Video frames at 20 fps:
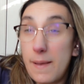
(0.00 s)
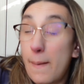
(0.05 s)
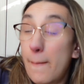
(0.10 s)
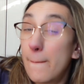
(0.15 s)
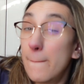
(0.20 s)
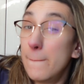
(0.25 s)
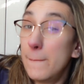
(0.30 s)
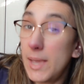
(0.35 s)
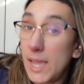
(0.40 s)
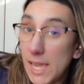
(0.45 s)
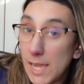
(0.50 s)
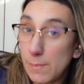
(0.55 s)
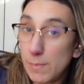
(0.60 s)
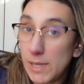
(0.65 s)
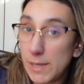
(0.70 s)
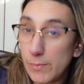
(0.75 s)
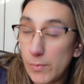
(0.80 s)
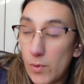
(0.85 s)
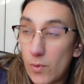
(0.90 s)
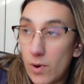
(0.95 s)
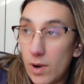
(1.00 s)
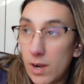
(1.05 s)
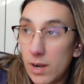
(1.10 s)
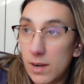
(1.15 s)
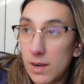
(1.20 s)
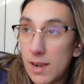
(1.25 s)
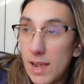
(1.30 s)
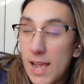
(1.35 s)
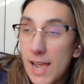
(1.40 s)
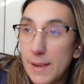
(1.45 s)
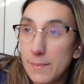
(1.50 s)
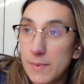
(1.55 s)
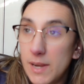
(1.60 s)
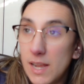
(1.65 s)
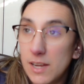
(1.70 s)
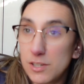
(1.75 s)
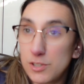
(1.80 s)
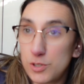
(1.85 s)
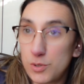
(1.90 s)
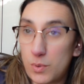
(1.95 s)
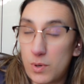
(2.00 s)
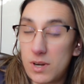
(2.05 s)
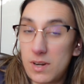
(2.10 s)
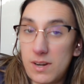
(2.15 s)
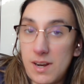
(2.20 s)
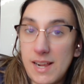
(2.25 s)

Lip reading: maybe more. I'm not sure.